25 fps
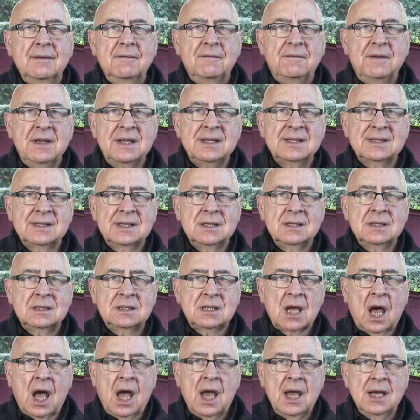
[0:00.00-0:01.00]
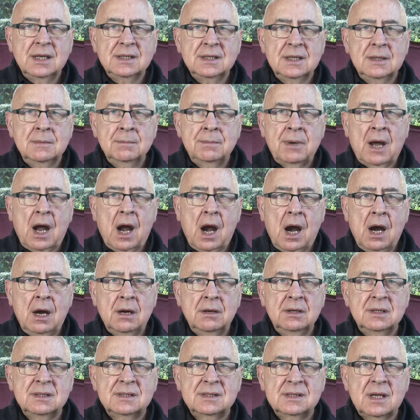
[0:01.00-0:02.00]
Vincent died in
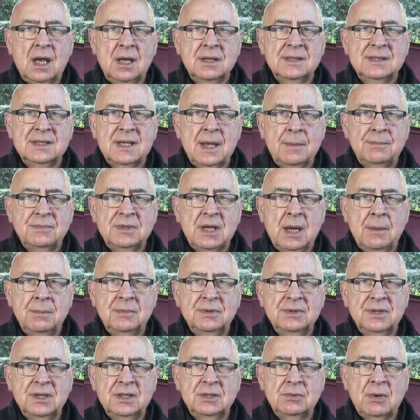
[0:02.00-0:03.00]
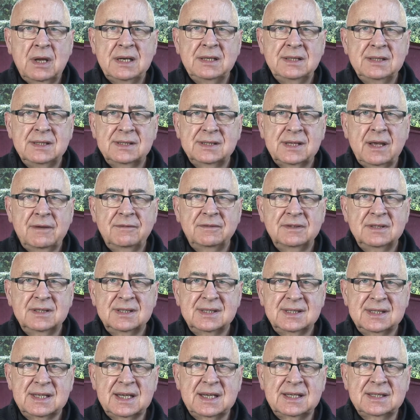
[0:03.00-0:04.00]
Paris on September the 27th,
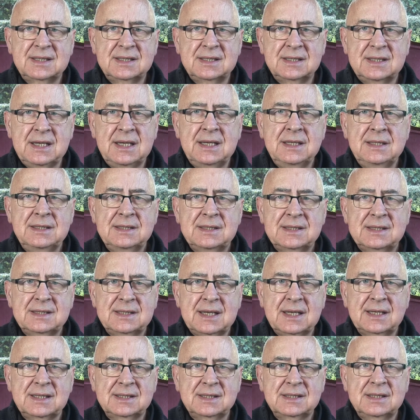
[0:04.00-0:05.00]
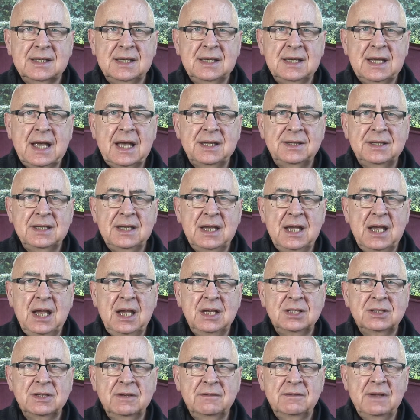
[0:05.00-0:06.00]
1660, at the
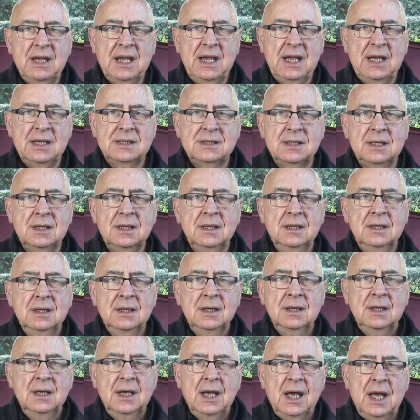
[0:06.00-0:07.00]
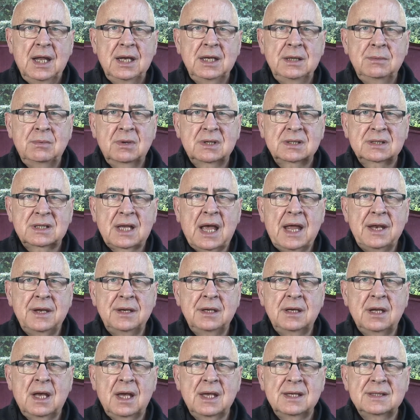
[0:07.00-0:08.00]
age of 80, and he was
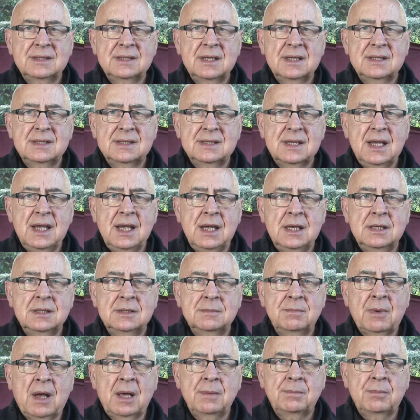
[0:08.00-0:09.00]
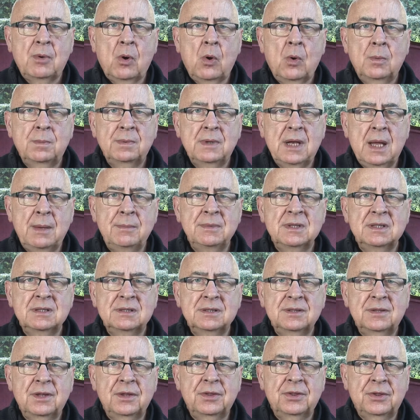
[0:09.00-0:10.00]
canonized a saint by Pope
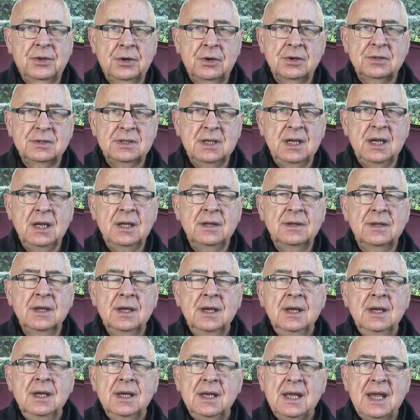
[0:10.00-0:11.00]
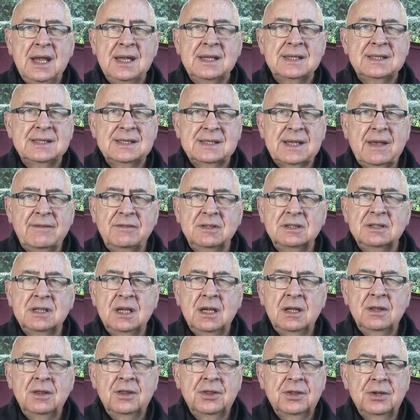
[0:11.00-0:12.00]
Clement the 13th in
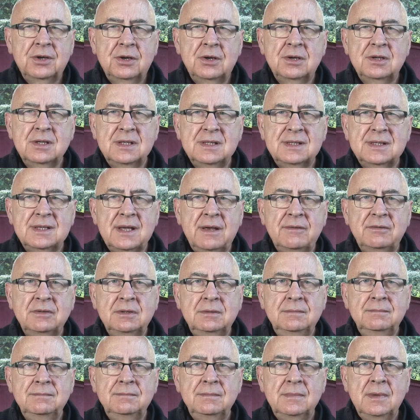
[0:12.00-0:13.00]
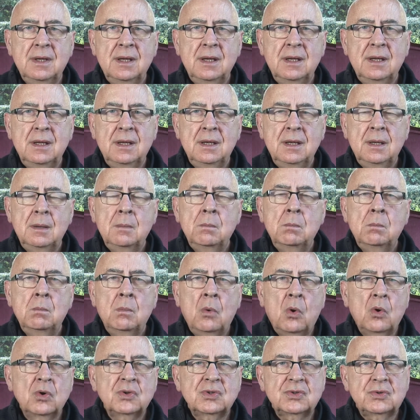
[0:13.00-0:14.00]
1737.
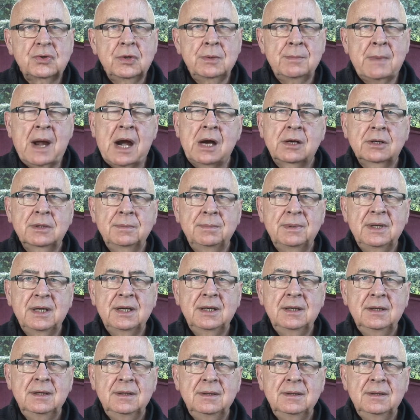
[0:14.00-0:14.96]
Most remarkably,